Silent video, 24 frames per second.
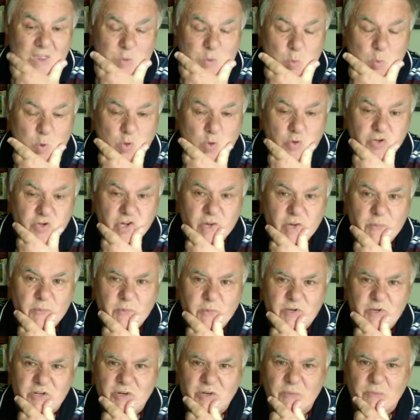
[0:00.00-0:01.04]
World
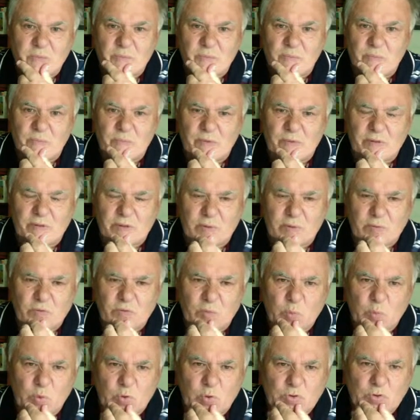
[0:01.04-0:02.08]
Championship. I think it was the
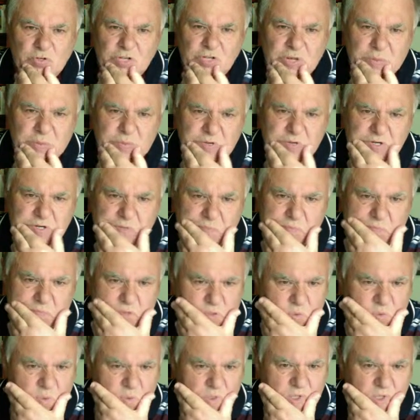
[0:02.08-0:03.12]
World Championship
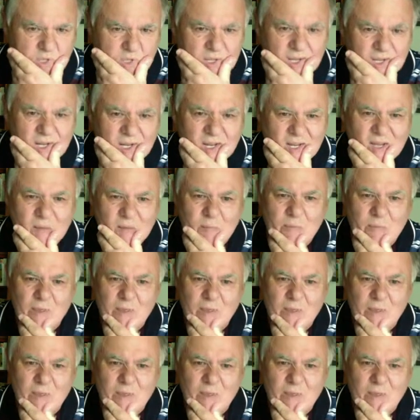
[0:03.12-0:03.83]
between Jan